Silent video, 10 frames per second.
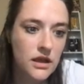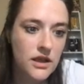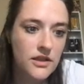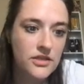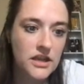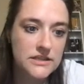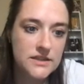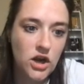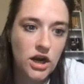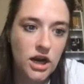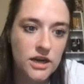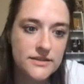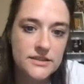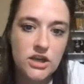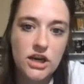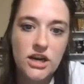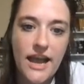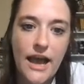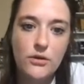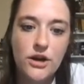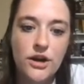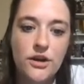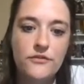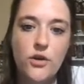These are our